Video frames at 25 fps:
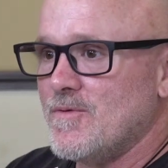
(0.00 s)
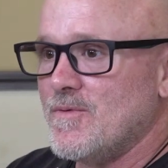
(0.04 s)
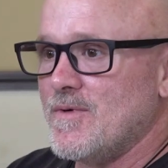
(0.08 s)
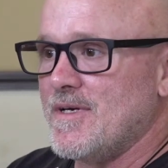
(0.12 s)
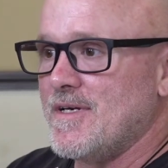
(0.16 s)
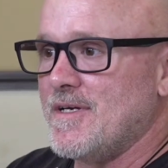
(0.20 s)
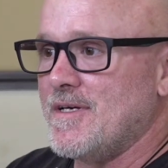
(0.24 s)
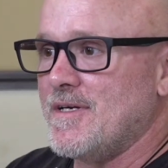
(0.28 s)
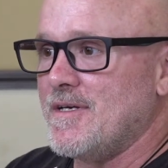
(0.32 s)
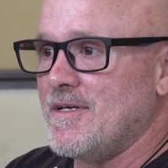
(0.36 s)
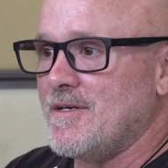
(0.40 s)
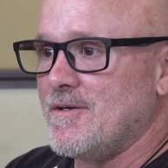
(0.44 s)

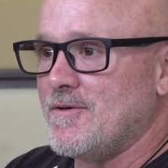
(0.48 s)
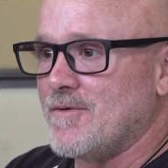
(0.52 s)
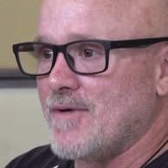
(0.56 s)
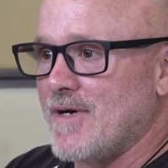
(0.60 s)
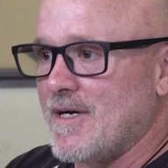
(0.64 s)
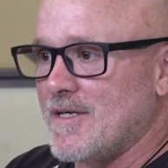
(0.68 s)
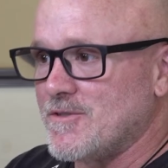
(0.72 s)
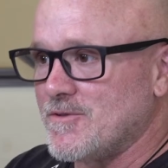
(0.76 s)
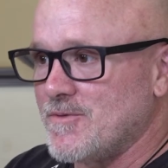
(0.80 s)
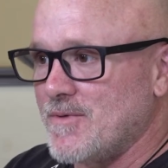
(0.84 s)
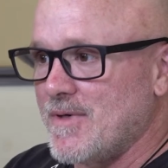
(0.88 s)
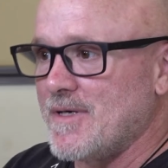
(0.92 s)
We
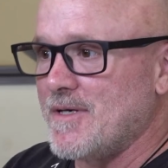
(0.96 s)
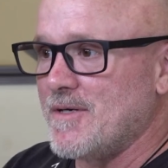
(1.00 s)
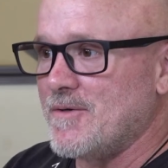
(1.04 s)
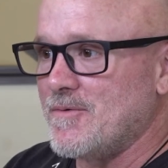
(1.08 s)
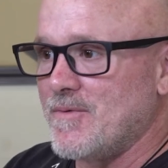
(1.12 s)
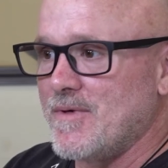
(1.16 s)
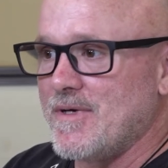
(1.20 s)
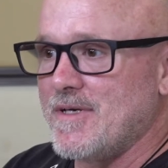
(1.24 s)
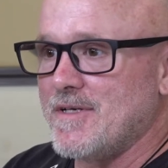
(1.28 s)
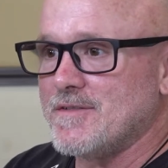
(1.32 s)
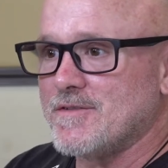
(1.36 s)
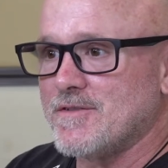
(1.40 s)
graduated
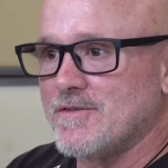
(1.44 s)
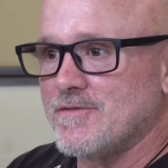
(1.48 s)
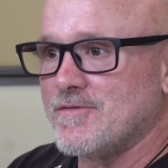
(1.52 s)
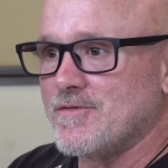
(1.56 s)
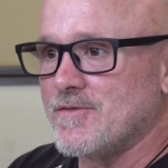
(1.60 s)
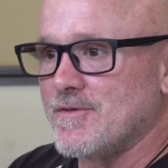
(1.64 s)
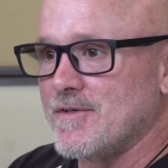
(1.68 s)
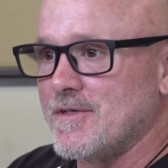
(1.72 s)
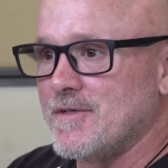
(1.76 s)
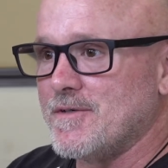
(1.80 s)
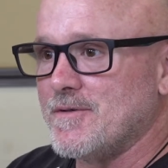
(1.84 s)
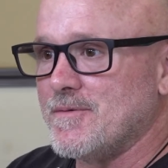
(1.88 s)
Wings of
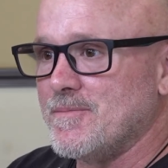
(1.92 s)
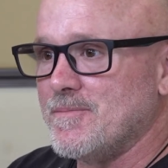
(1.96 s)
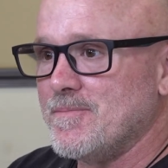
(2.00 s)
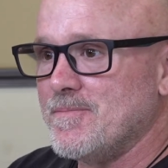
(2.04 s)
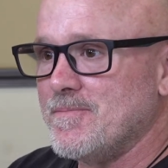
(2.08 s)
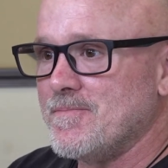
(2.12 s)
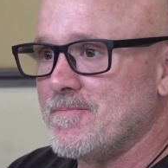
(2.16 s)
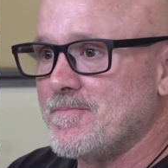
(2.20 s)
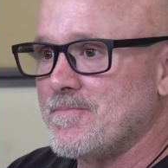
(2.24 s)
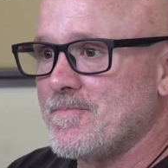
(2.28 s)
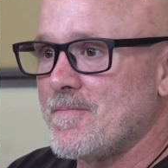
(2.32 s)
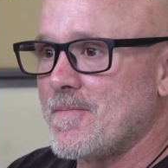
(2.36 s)
Freedom.
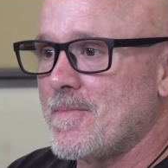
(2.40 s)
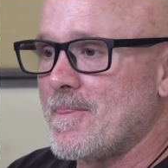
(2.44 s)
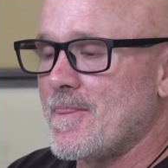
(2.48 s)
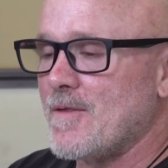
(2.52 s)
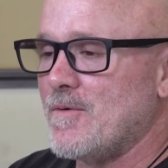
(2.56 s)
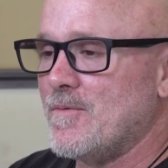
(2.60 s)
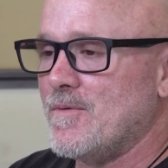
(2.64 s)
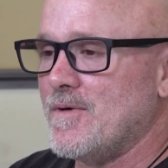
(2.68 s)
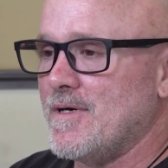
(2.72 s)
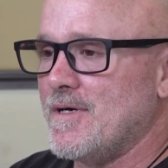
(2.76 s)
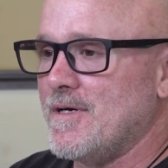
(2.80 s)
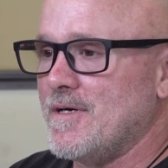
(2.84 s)

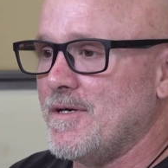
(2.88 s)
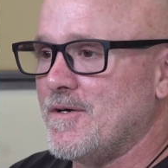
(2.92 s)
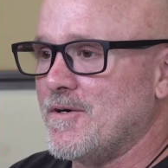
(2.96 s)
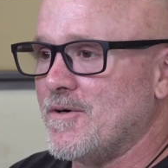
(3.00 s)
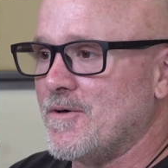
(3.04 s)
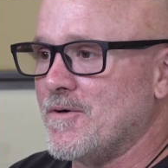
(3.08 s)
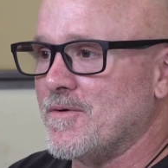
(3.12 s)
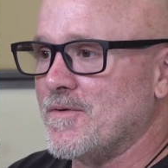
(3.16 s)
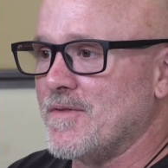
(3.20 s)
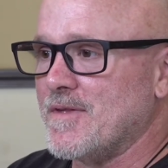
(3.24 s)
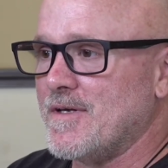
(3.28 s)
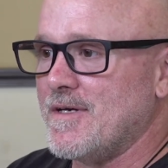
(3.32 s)
We
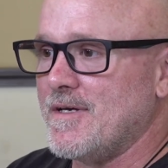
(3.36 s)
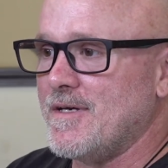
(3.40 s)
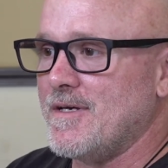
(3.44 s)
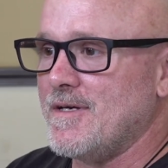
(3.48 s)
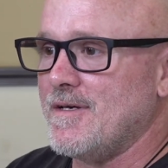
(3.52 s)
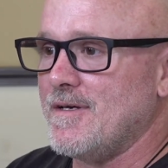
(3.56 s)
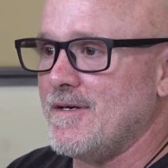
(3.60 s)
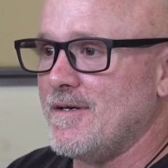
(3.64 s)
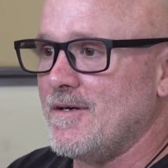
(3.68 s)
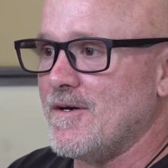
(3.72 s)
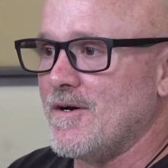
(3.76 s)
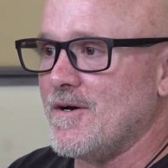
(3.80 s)

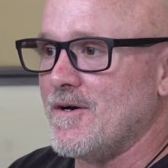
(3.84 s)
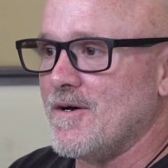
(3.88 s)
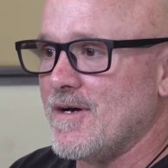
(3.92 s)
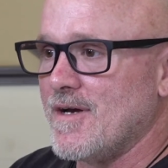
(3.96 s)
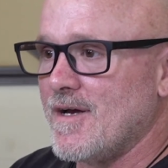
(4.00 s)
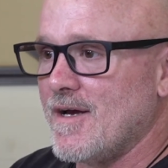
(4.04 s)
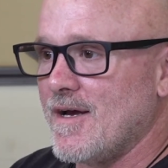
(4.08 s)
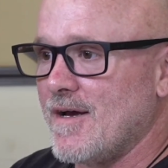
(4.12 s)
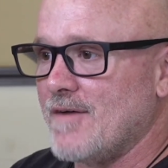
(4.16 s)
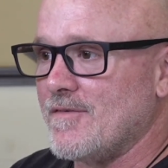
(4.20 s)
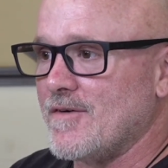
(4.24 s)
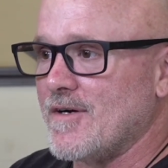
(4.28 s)
currently
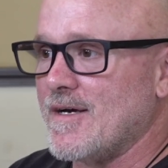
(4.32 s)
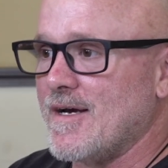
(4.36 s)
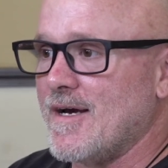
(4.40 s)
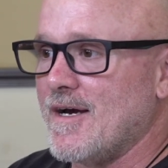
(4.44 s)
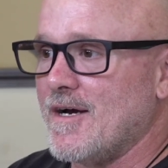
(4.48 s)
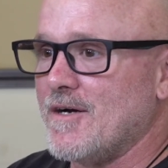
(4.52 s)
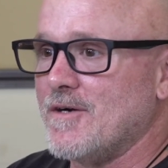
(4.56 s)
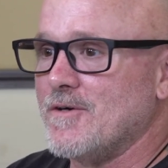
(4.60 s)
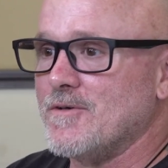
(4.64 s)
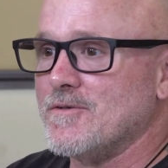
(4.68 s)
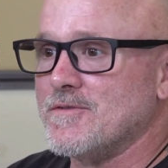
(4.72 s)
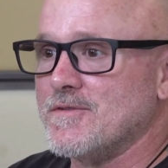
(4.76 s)
have a
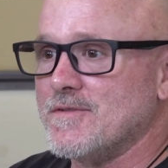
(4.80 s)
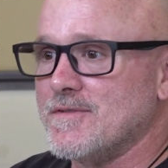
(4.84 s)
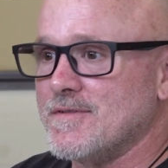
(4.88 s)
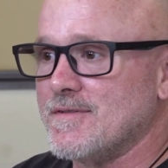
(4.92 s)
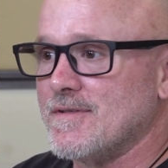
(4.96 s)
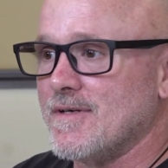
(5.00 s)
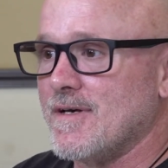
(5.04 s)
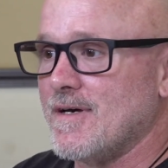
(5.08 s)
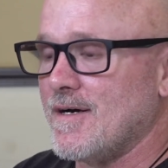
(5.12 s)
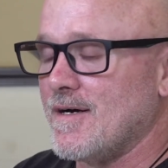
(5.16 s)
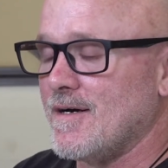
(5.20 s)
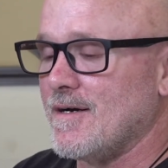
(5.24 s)

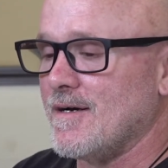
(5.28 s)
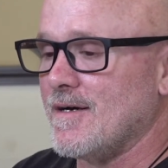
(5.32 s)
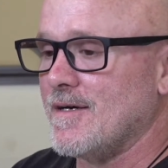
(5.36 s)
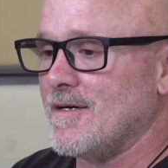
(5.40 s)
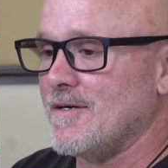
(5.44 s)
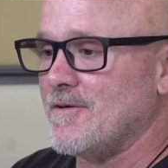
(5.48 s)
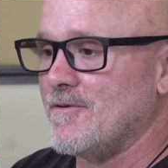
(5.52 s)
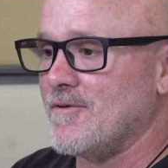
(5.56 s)
house. I